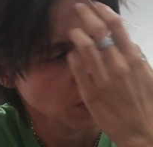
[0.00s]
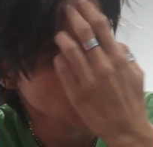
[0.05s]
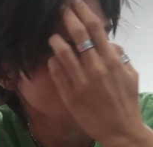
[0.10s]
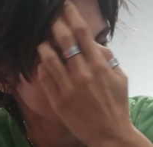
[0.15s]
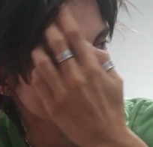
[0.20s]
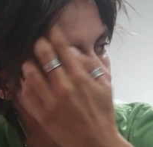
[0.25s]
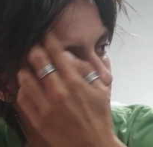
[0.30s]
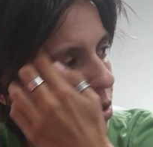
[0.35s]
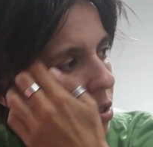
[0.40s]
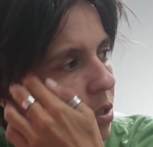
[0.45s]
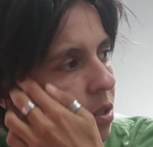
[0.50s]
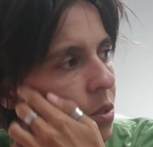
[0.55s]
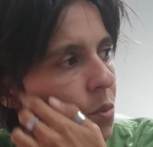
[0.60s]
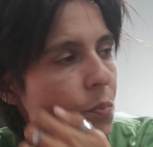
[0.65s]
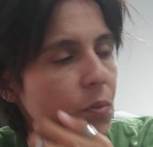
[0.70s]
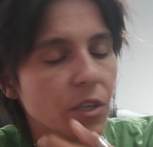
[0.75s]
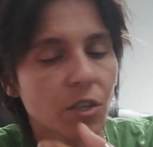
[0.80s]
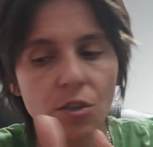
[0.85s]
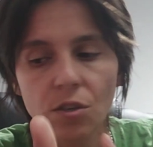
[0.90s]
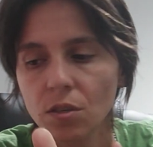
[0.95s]
So you're
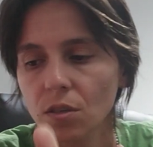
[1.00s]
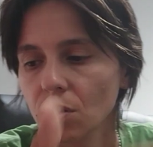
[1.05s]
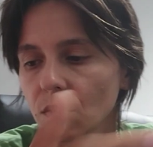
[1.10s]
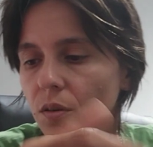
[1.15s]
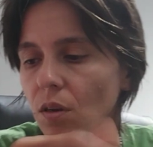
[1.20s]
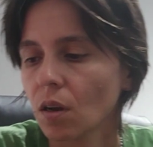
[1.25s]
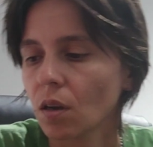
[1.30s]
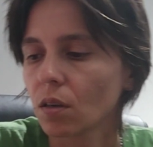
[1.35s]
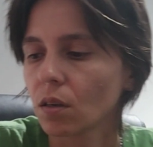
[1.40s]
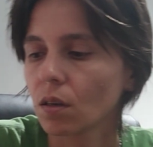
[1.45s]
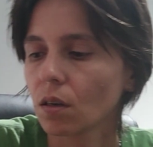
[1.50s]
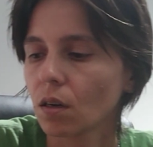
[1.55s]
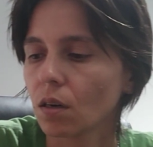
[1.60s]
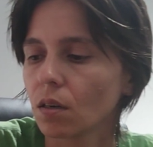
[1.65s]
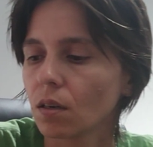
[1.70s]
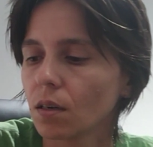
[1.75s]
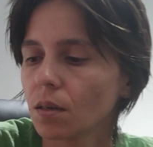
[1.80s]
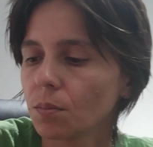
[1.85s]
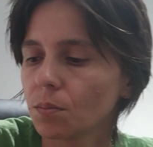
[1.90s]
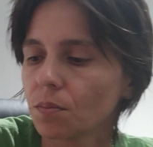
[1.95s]
suspicious on, on,
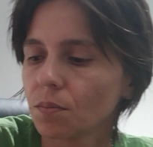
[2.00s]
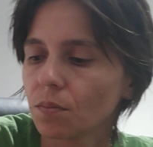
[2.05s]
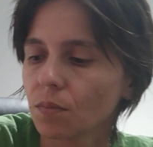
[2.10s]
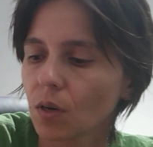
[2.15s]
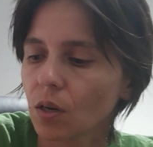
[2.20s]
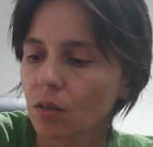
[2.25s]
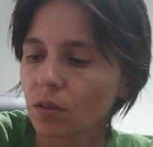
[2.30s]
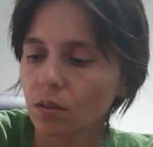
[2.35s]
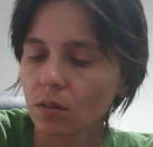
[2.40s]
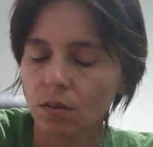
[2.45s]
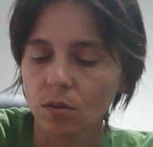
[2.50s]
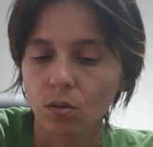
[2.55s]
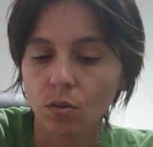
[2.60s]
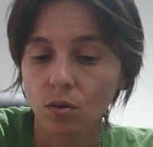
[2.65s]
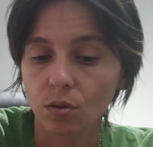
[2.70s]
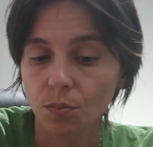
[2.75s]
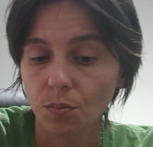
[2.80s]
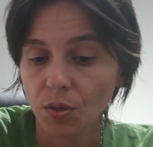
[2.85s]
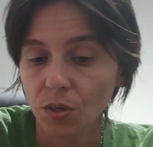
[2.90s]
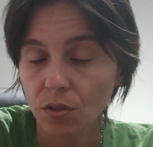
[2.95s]
on
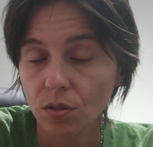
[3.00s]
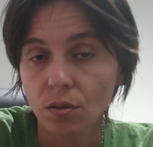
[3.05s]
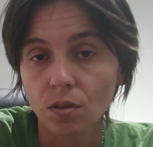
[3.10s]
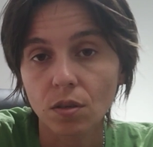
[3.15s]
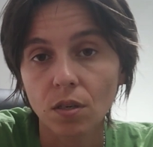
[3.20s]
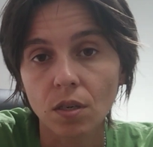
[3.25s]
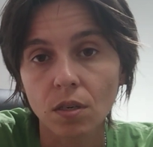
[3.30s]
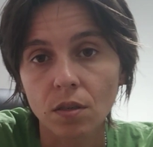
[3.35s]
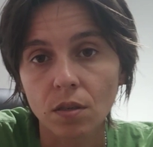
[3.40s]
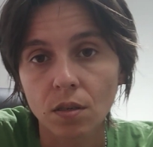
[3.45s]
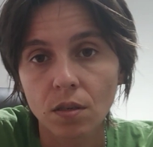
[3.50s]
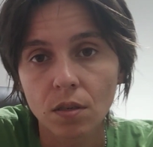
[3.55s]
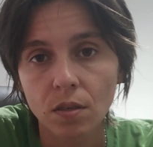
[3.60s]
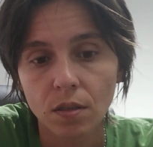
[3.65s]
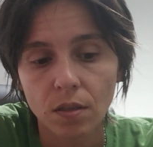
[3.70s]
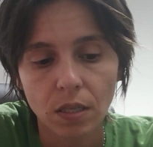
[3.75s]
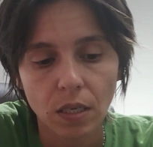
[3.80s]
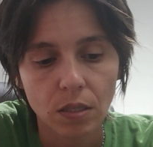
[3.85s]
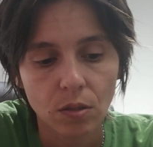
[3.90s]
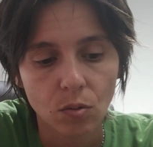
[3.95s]
your person here.
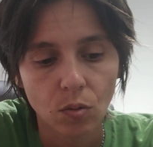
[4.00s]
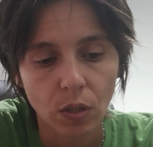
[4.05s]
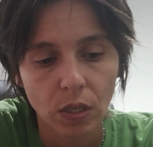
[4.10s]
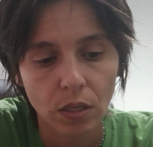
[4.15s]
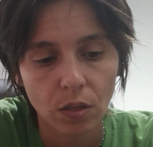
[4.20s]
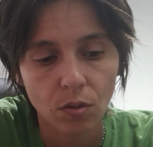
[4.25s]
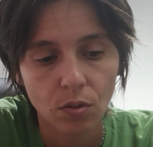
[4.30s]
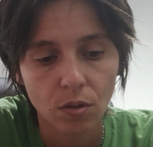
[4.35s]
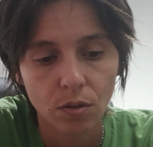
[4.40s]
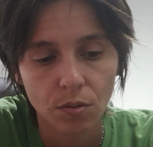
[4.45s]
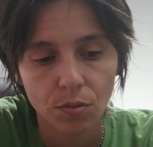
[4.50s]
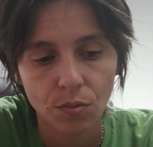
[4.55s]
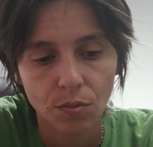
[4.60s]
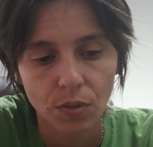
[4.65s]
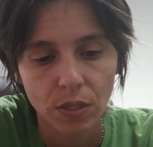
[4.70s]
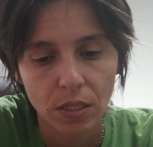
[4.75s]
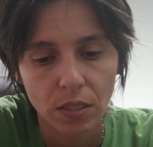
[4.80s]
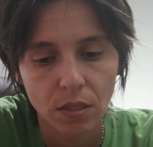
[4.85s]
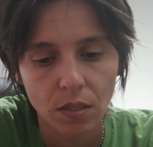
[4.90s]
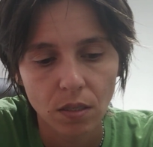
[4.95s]
That's why you're
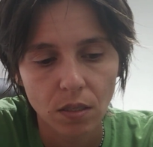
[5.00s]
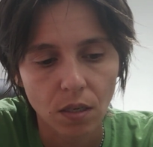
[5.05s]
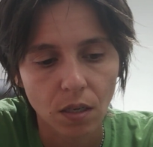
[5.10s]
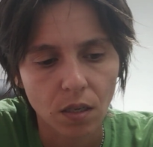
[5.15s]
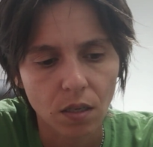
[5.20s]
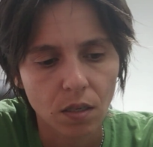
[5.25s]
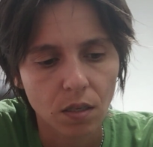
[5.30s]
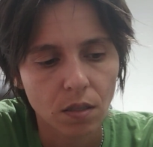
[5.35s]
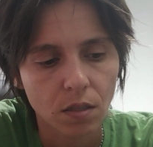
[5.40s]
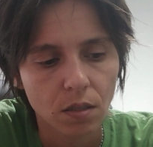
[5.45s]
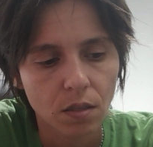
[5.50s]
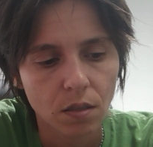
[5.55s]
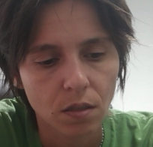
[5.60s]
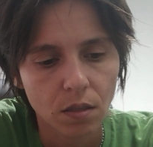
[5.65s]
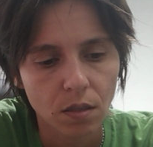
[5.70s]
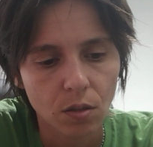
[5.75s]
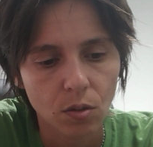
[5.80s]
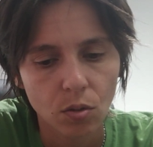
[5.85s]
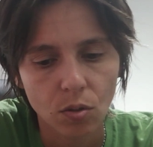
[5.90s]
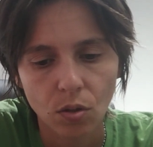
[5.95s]
resisting it. It's
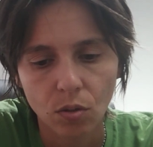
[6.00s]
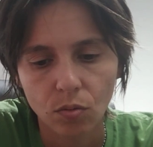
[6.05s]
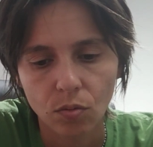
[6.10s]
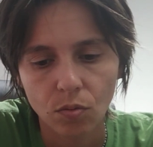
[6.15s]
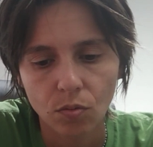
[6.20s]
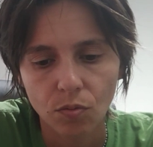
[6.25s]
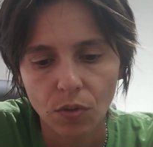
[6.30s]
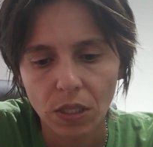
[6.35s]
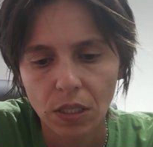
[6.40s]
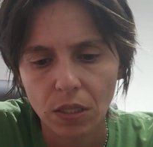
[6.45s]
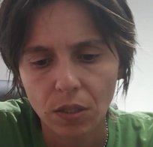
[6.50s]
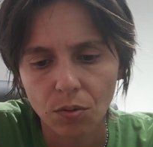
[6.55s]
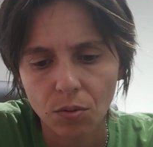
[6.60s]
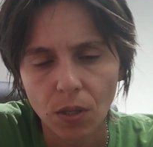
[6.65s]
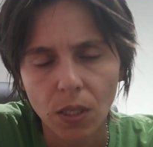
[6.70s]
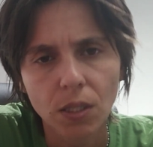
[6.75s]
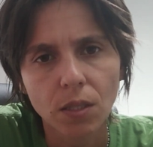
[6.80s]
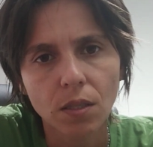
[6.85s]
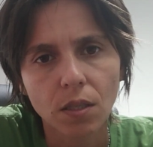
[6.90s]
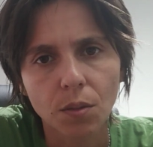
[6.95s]
you don't really
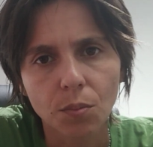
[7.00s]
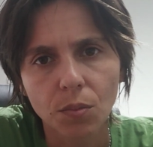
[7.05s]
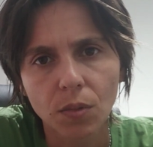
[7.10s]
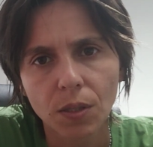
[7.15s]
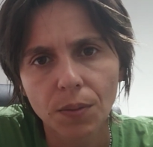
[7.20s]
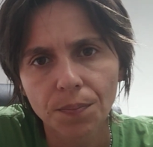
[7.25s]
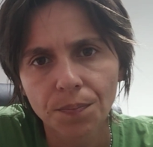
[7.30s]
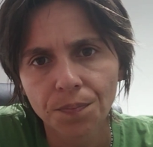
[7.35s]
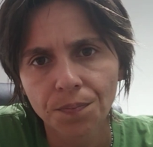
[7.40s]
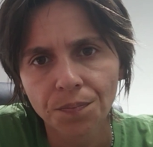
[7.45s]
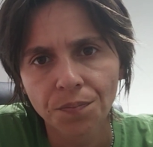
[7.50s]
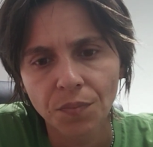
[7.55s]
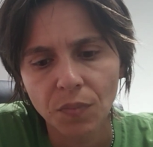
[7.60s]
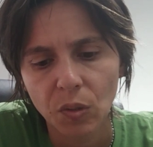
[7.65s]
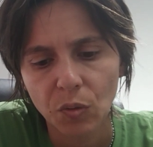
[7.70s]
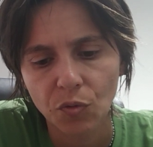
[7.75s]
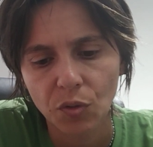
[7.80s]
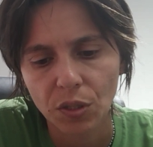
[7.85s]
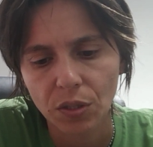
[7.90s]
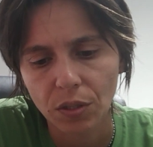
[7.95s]
trust them
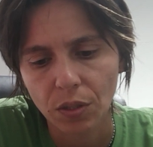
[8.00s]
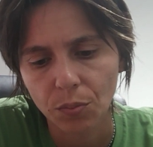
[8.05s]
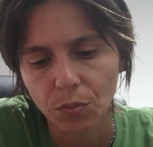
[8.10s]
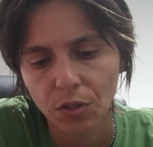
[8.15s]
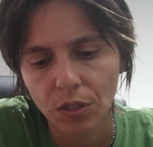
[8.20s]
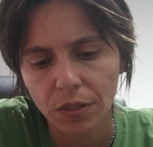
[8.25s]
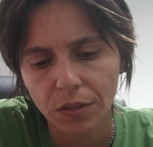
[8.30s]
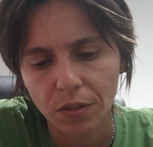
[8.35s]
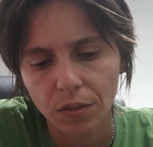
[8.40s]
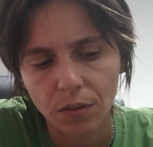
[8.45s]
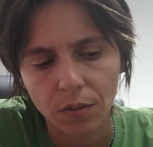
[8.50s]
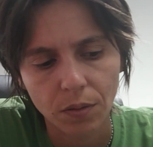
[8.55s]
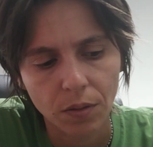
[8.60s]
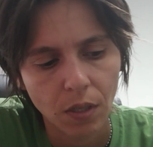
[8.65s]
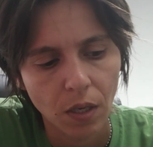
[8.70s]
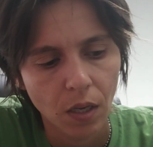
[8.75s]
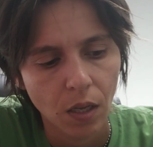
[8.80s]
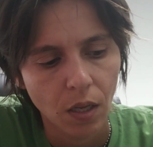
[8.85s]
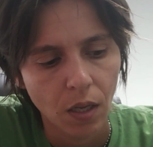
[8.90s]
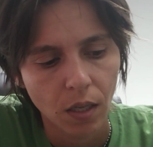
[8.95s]
for some reason.
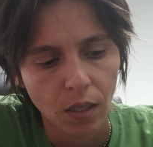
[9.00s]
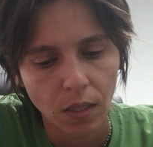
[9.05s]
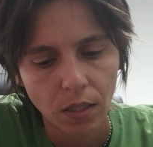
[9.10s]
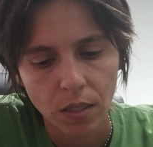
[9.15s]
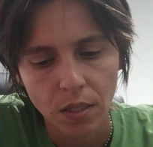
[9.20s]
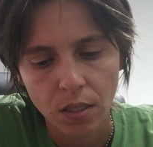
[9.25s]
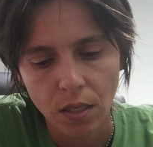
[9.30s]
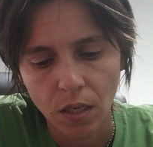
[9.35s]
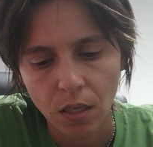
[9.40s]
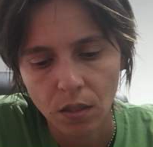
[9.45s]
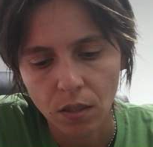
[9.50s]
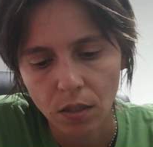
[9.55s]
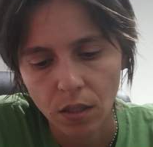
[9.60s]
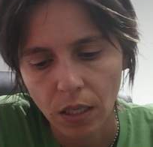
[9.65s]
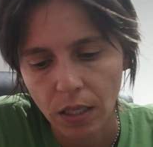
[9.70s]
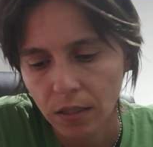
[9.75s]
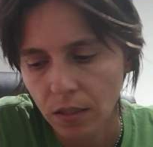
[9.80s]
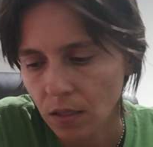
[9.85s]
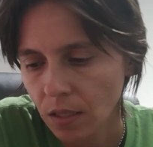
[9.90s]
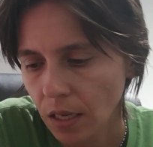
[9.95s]
Let's take a look
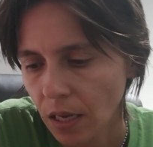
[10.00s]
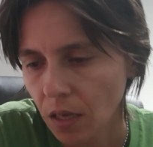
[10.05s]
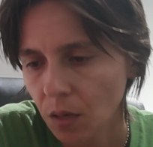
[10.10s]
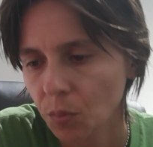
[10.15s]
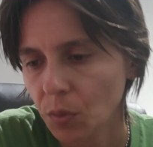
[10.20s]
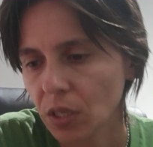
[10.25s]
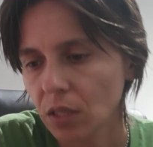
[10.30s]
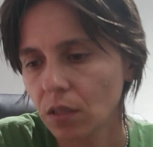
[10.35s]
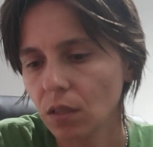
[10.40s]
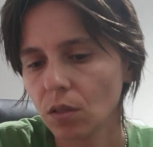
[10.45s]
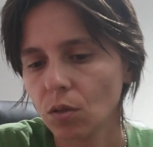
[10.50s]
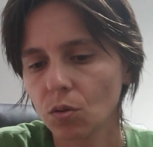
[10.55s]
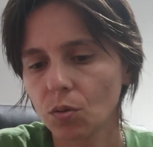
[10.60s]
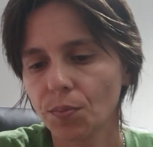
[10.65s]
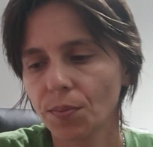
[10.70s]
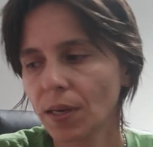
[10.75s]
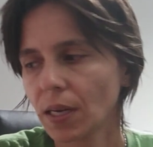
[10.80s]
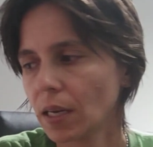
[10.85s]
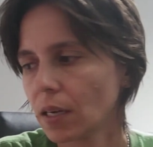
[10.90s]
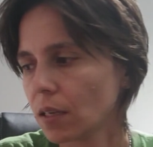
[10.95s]
at this hangman in your
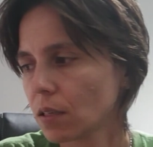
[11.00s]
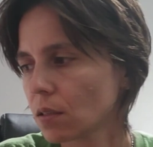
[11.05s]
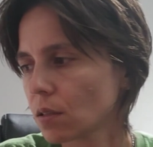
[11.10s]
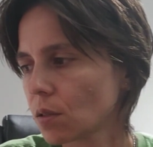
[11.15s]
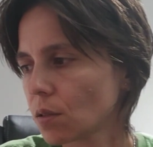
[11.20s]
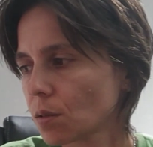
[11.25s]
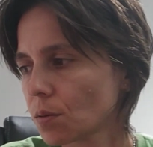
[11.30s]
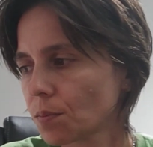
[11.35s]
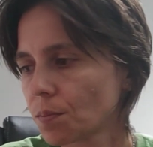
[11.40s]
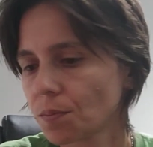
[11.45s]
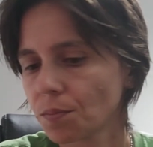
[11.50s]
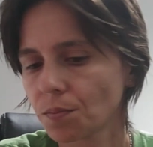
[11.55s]
past.